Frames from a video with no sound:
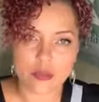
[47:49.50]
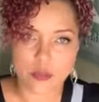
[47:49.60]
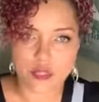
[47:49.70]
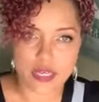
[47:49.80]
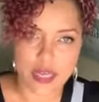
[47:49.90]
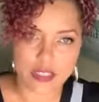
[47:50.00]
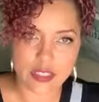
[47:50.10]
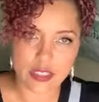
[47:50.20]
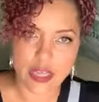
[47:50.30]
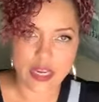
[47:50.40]
this person
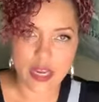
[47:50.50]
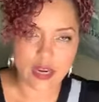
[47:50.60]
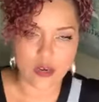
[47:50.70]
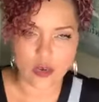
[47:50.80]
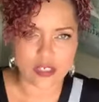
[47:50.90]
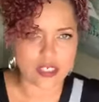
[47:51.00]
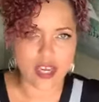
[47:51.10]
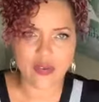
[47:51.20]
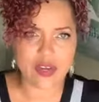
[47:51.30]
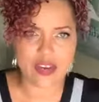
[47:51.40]
asked this idiotic
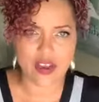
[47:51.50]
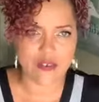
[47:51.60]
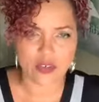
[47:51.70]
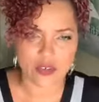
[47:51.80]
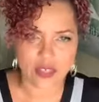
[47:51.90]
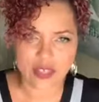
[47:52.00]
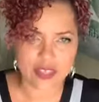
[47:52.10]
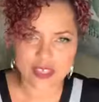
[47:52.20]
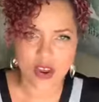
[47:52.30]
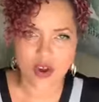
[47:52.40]
question. I would never do
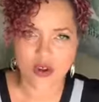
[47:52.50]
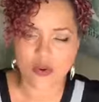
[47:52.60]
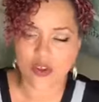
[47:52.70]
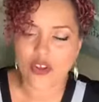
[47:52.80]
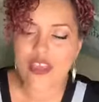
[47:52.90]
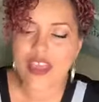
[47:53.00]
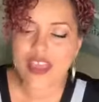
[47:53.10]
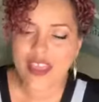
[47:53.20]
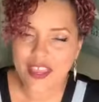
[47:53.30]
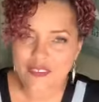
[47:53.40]
that. That's not how I roll.
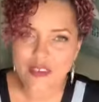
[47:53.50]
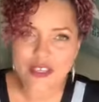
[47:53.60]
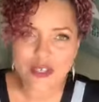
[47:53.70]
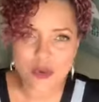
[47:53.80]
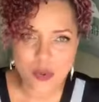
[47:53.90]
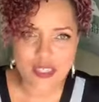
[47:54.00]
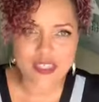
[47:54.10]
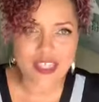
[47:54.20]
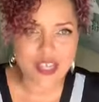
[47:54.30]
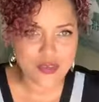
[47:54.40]
If there's a
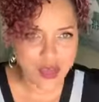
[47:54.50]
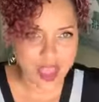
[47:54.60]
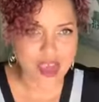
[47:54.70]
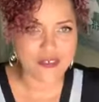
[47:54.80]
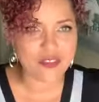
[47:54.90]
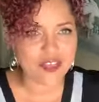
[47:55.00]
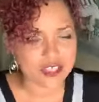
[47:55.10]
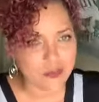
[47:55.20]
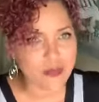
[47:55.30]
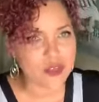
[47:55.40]
question that you have, if
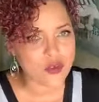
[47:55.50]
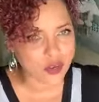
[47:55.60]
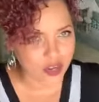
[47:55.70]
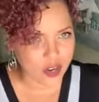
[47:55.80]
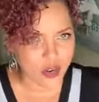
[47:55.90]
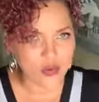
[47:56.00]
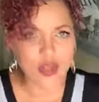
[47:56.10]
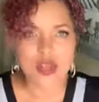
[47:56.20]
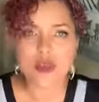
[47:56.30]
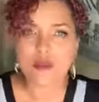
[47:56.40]
there's something you want to
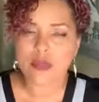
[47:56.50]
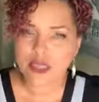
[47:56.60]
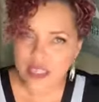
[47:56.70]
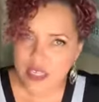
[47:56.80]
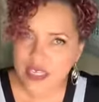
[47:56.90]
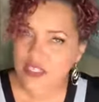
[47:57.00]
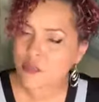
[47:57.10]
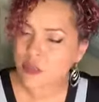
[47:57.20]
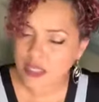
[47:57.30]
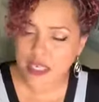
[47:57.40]
know,
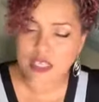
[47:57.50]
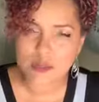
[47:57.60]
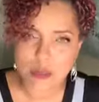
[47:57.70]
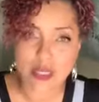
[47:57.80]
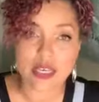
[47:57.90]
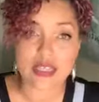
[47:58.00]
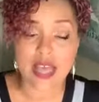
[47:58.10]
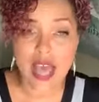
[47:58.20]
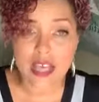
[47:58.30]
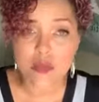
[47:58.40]
please, please,
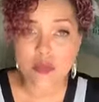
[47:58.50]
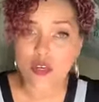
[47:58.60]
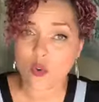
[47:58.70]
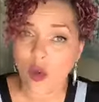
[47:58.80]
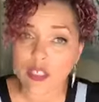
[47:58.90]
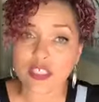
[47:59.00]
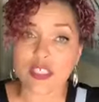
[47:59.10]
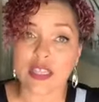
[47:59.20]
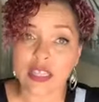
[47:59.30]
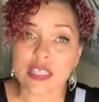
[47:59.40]
please ask me the
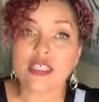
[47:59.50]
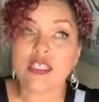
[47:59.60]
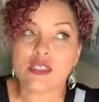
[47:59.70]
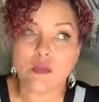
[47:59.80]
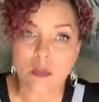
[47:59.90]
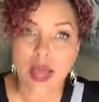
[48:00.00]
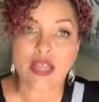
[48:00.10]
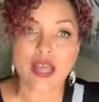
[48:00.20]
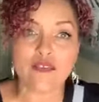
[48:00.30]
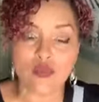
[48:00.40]
question. This is
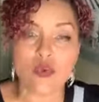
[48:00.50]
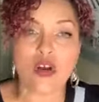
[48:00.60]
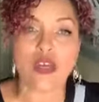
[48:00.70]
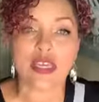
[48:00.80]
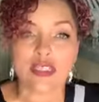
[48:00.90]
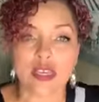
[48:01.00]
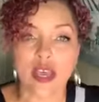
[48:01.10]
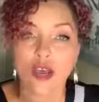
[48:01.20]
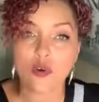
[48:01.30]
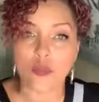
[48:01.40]
my life's work is
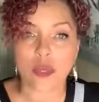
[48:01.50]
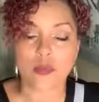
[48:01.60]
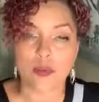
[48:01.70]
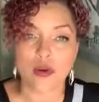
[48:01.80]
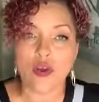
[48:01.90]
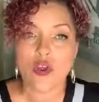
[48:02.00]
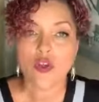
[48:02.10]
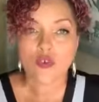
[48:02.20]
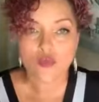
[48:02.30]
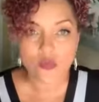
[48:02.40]
to help people